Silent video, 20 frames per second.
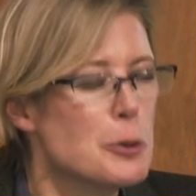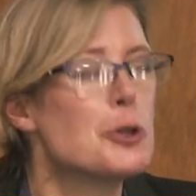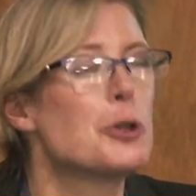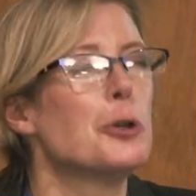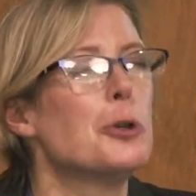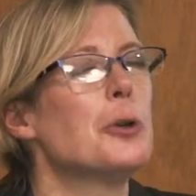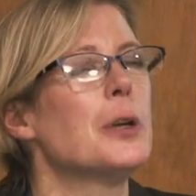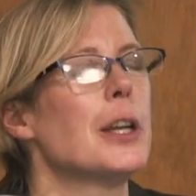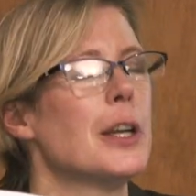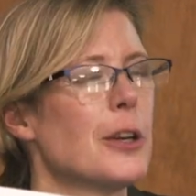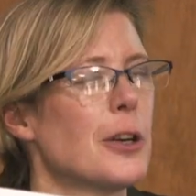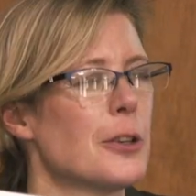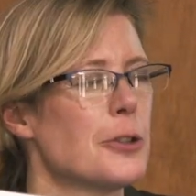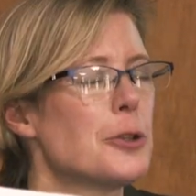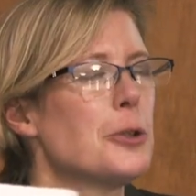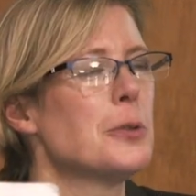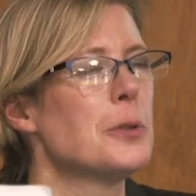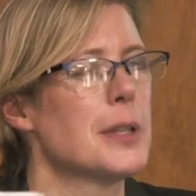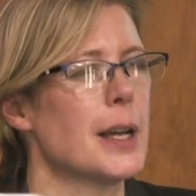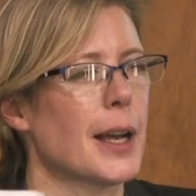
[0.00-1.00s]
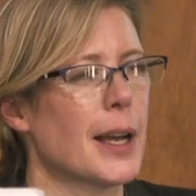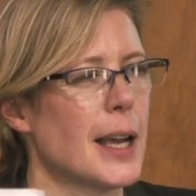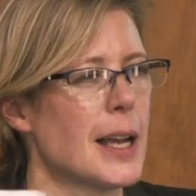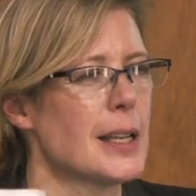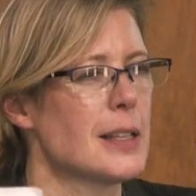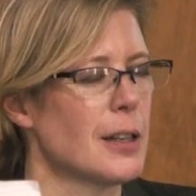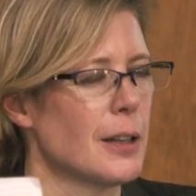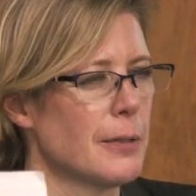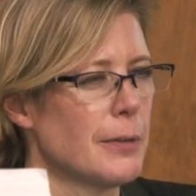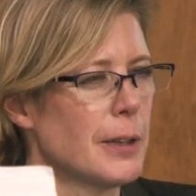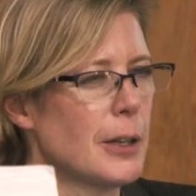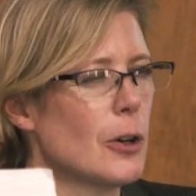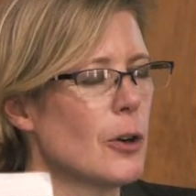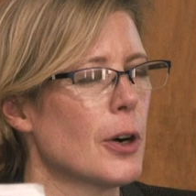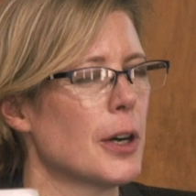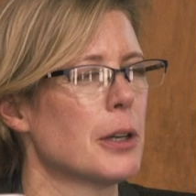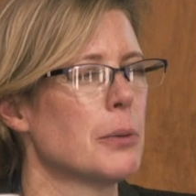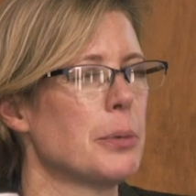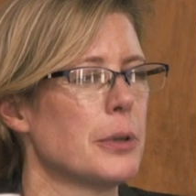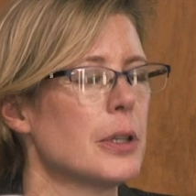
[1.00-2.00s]
two decades of
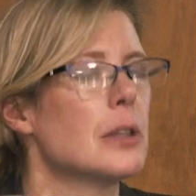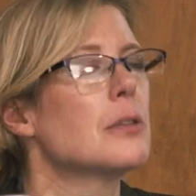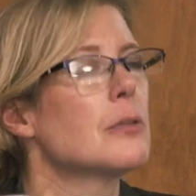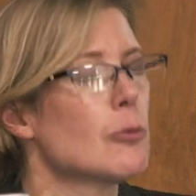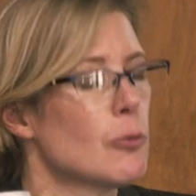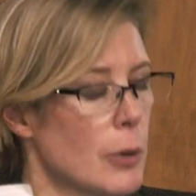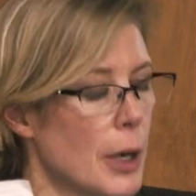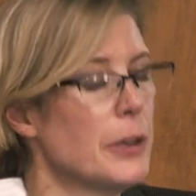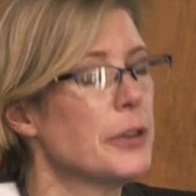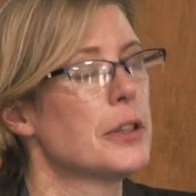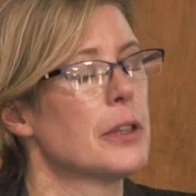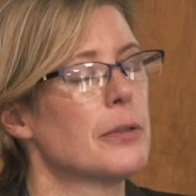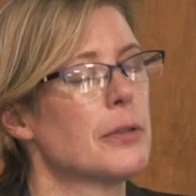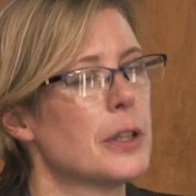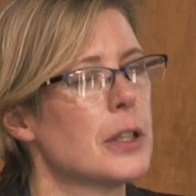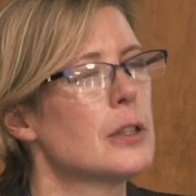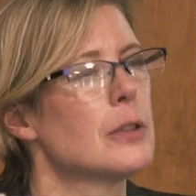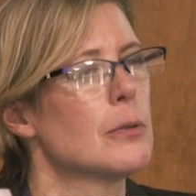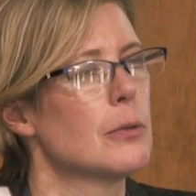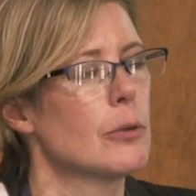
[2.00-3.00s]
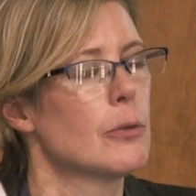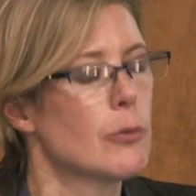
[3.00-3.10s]
incredibly, relatively,